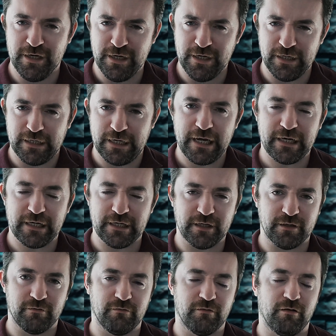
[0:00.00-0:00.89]
get
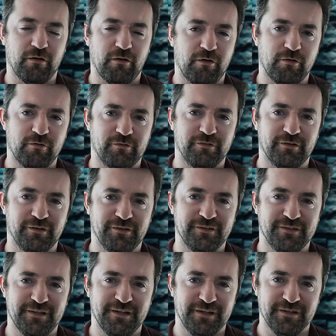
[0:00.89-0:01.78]
in on
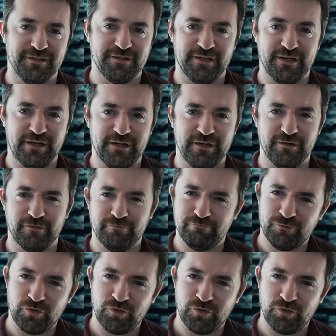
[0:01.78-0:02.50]
D&D and